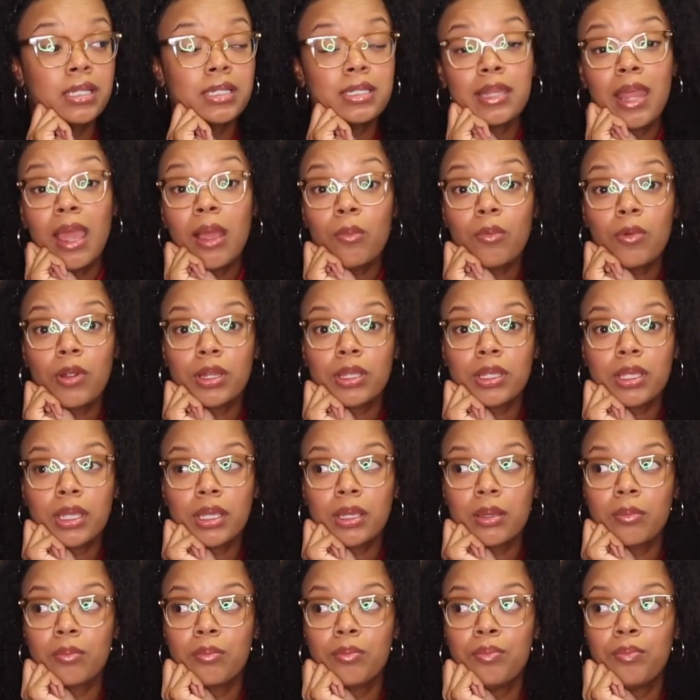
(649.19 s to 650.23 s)

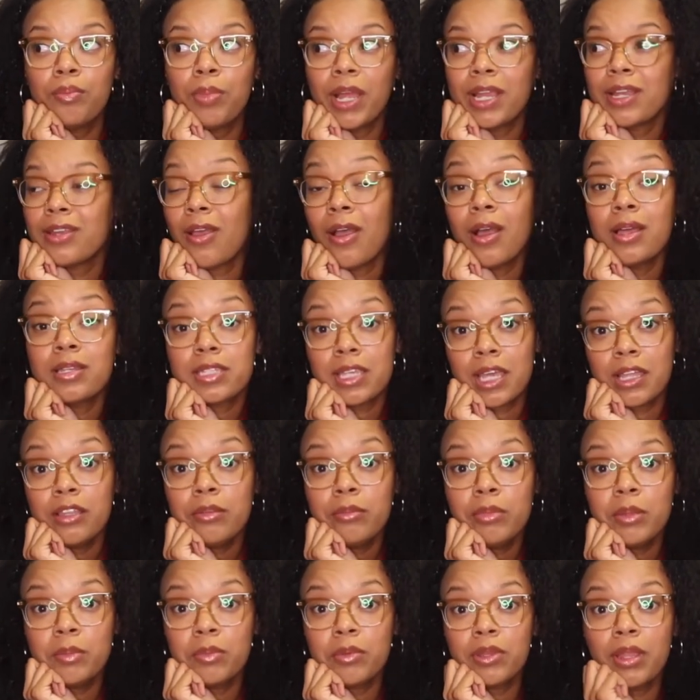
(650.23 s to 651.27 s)
networking by not telling
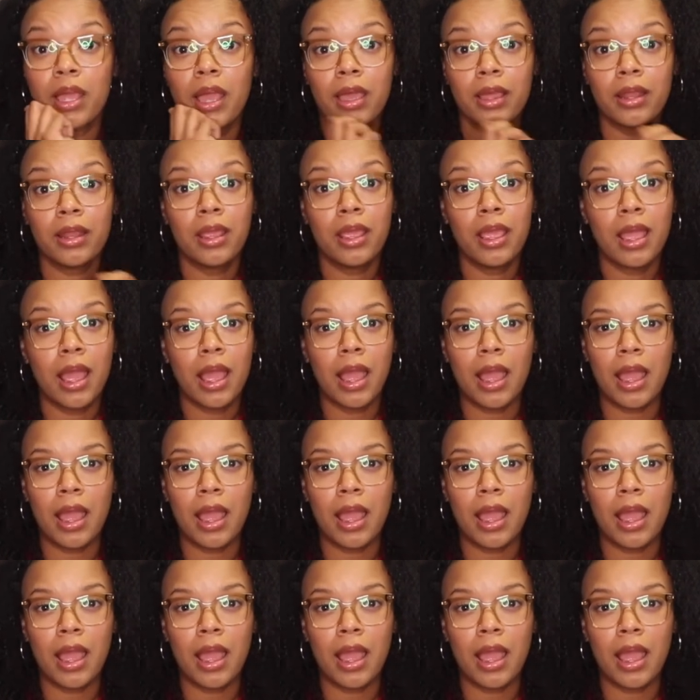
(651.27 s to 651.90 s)
people that.